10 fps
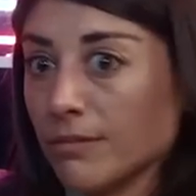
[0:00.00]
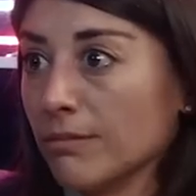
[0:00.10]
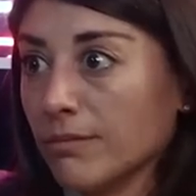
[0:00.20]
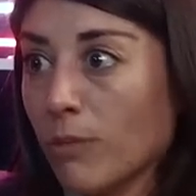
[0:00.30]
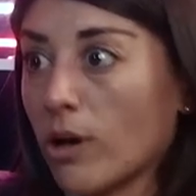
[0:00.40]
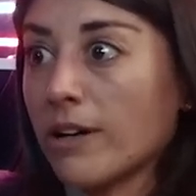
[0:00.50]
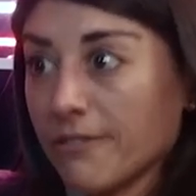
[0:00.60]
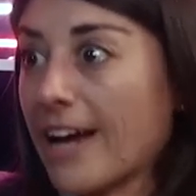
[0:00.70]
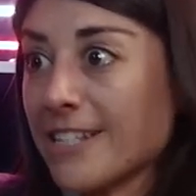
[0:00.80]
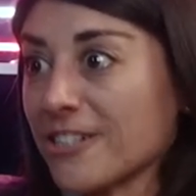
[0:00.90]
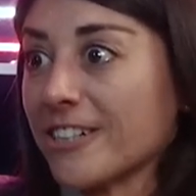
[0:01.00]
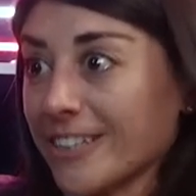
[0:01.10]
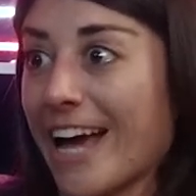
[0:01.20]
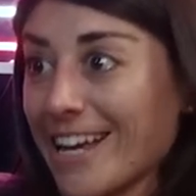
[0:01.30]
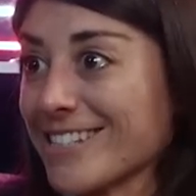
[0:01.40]
More faster,
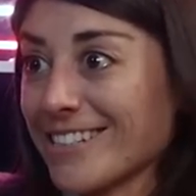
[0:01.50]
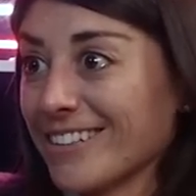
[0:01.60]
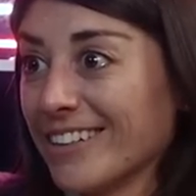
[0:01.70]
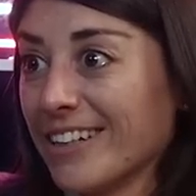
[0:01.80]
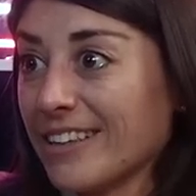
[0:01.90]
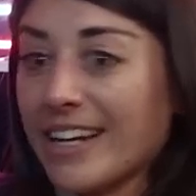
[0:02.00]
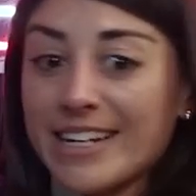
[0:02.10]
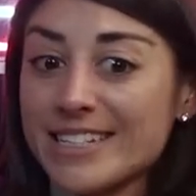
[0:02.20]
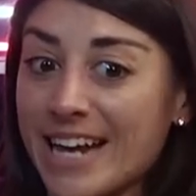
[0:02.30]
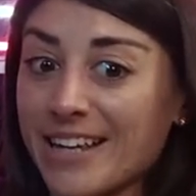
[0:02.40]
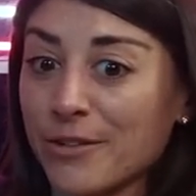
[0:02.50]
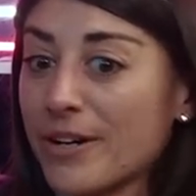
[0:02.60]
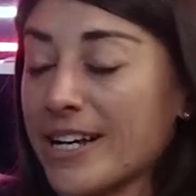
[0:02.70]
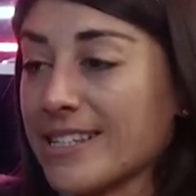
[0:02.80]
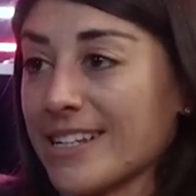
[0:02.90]
yes, and like take the
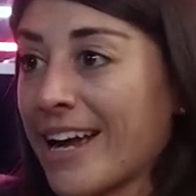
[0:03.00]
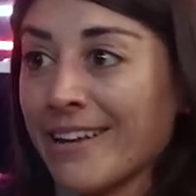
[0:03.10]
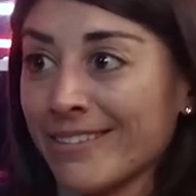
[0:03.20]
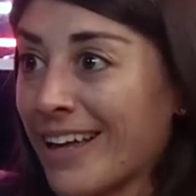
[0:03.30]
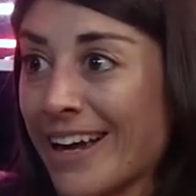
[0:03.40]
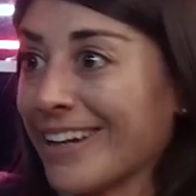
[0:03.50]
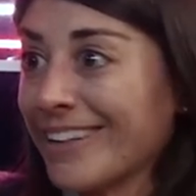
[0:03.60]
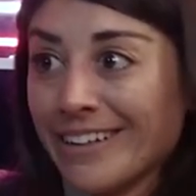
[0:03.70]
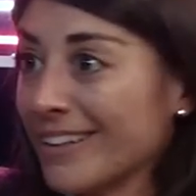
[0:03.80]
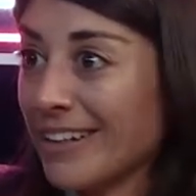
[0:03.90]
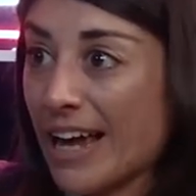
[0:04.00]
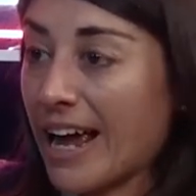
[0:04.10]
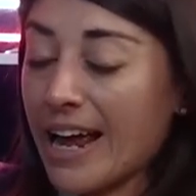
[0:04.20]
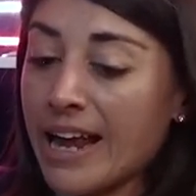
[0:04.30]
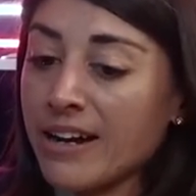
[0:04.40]
risk and like
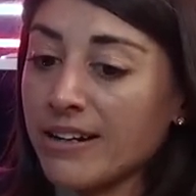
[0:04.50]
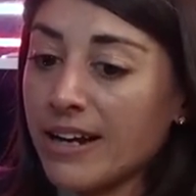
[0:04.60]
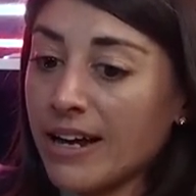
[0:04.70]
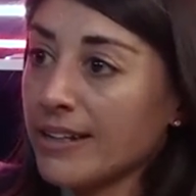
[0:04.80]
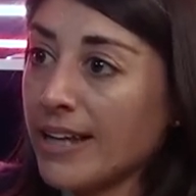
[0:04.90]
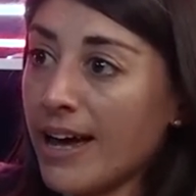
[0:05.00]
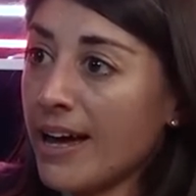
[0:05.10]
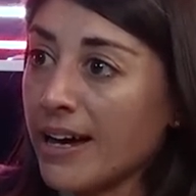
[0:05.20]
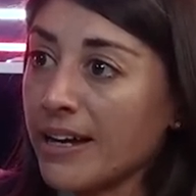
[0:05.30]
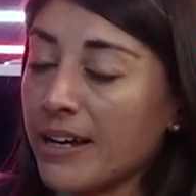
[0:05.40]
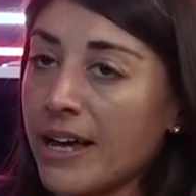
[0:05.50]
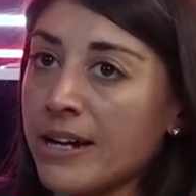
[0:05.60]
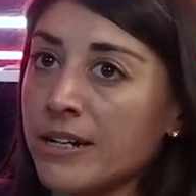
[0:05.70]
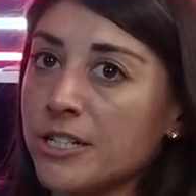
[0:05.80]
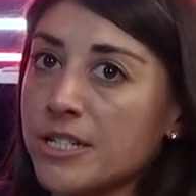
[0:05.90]
pile and, in, yeah. Yeah.
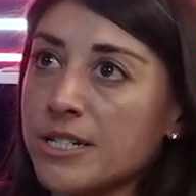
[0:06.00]
And just,